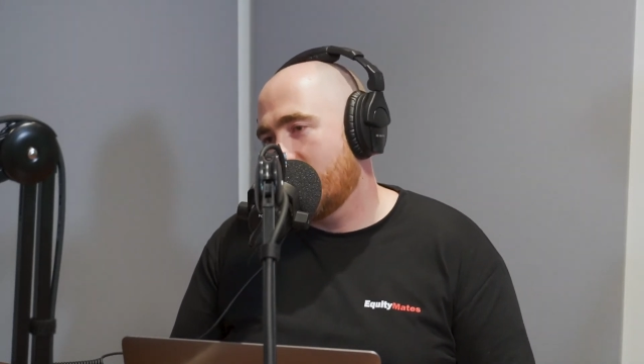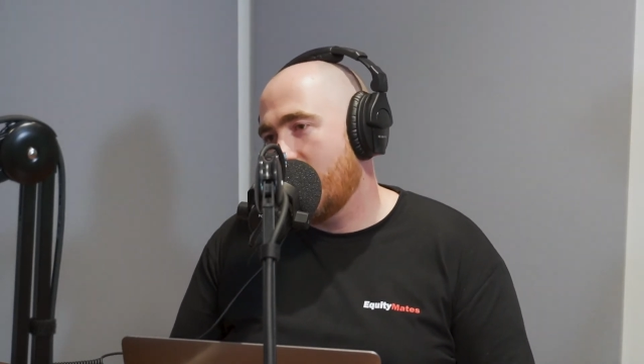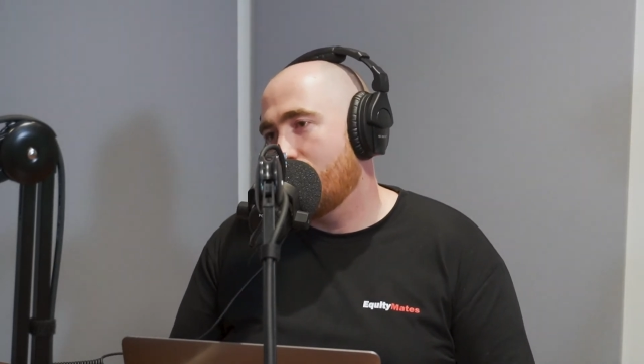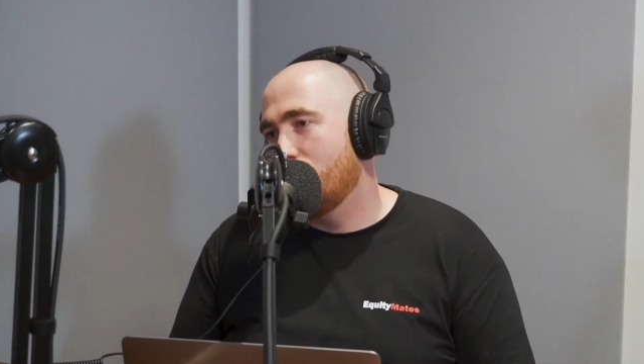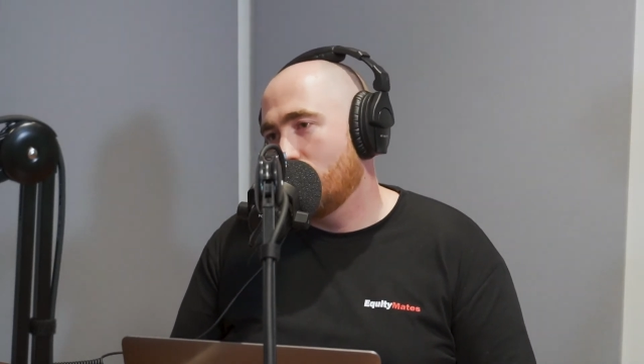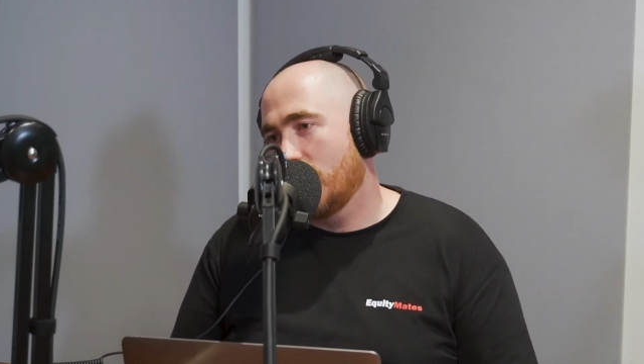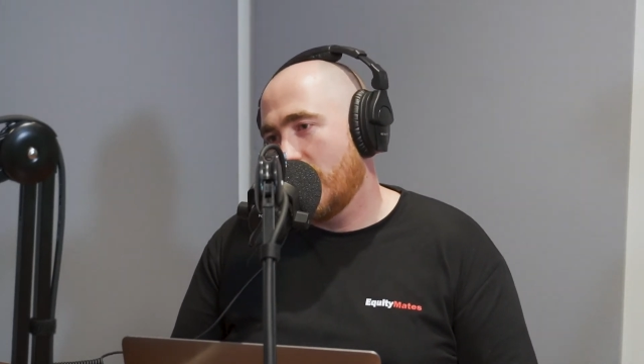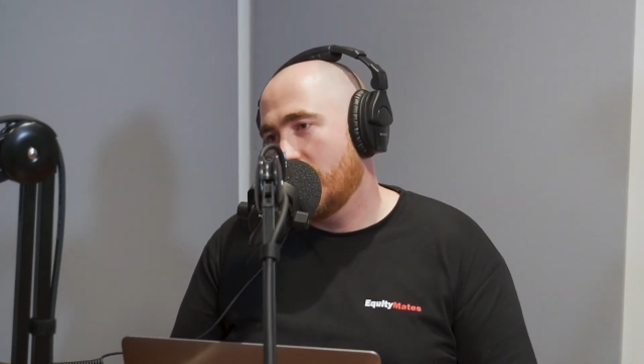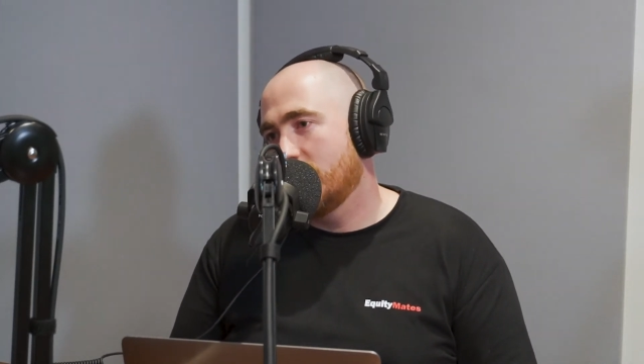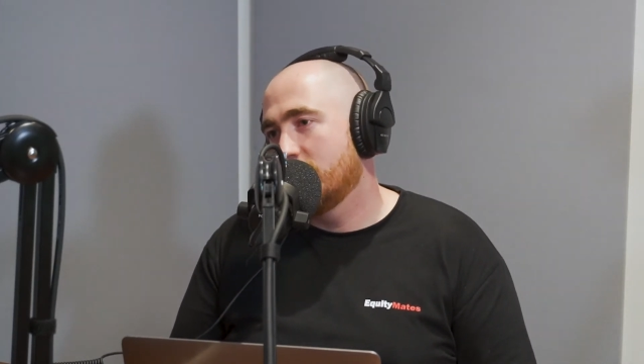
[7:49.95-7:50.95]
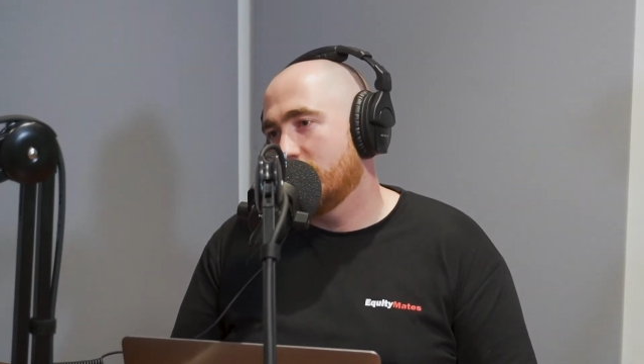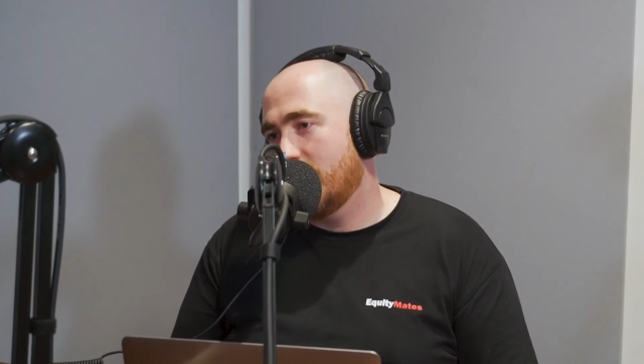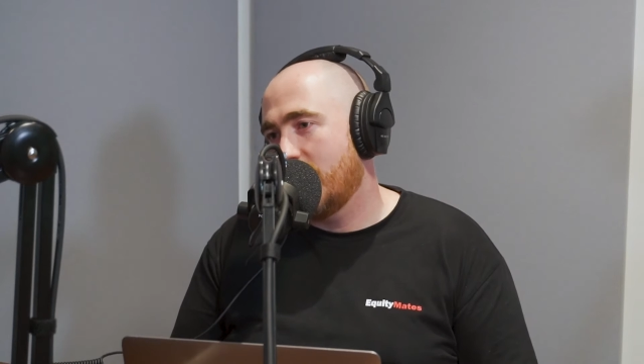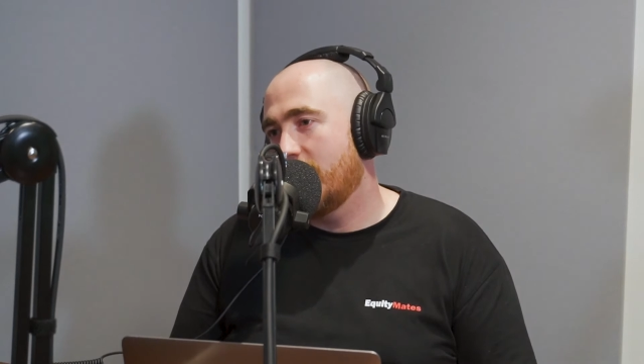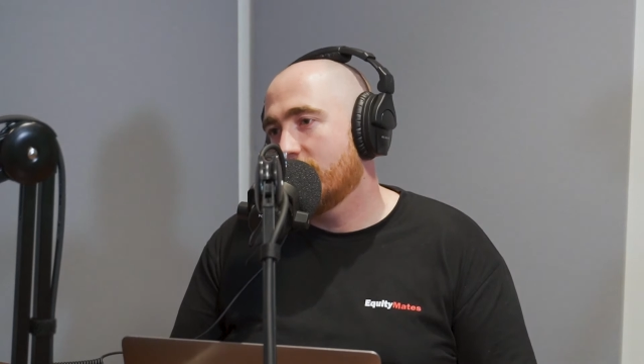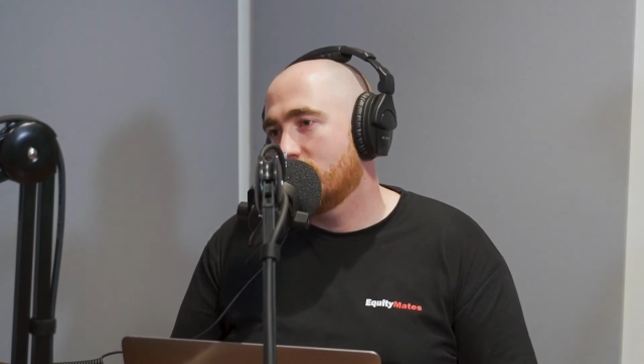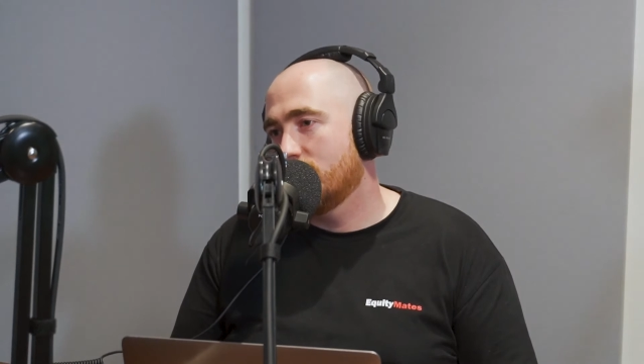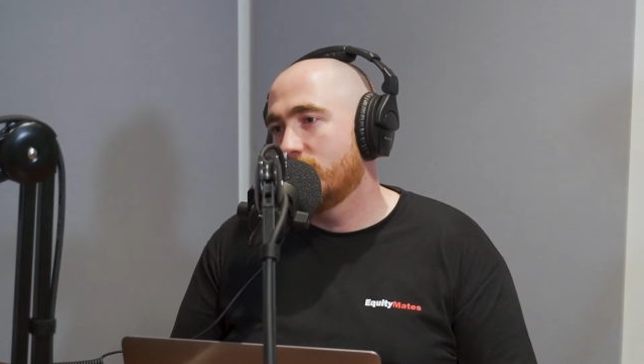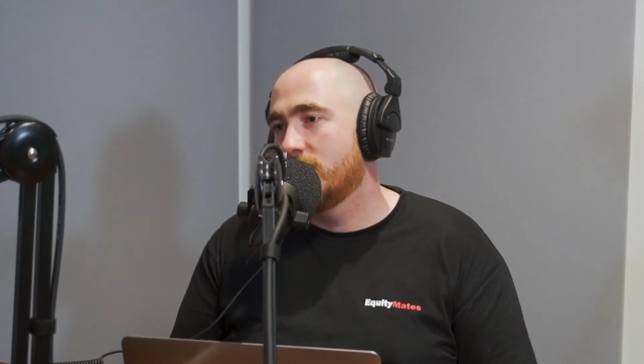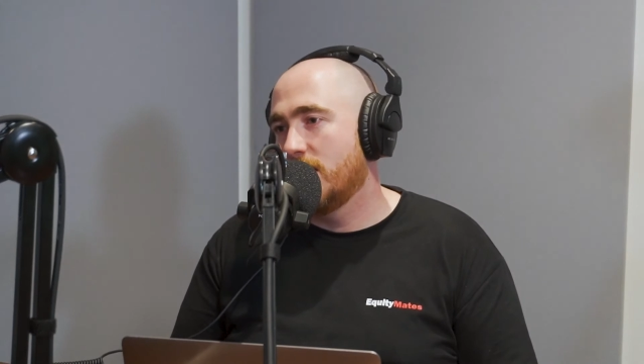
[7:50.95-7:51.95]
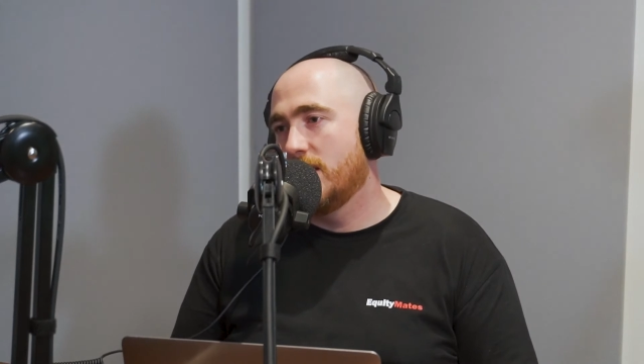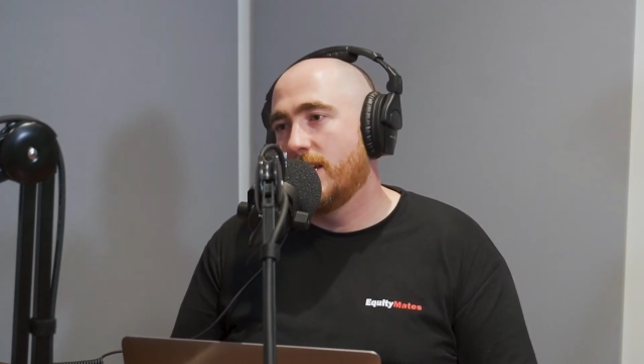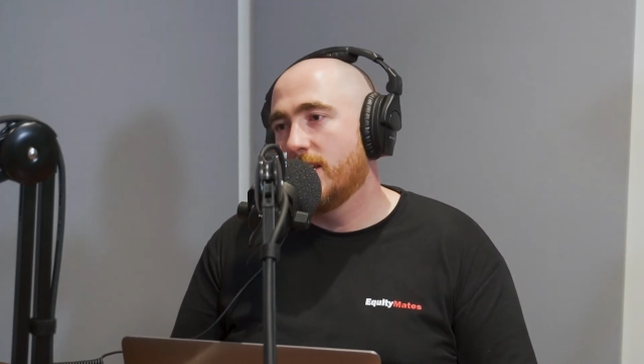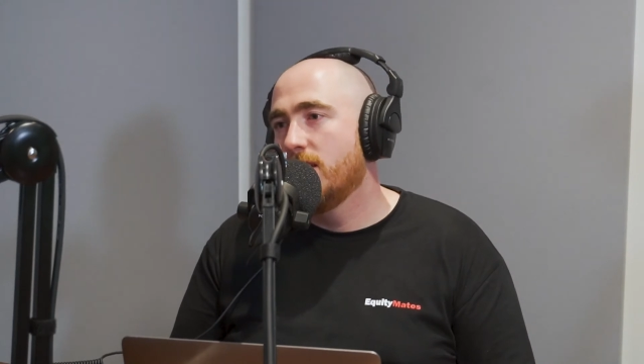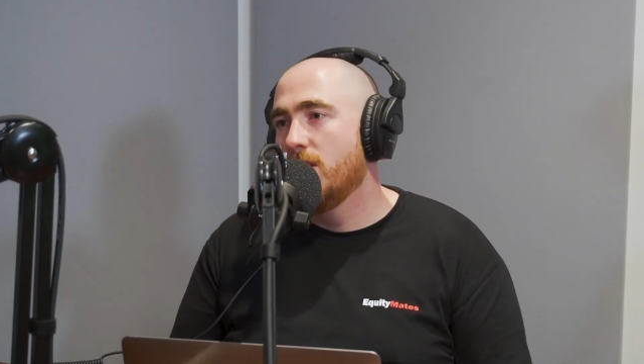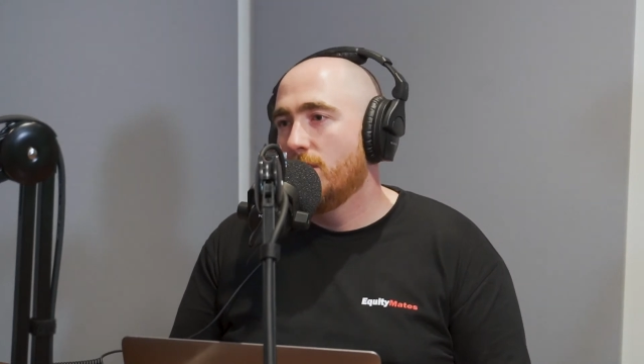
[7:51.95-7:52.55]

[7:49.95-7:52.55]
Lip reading: capital gains tax of selling.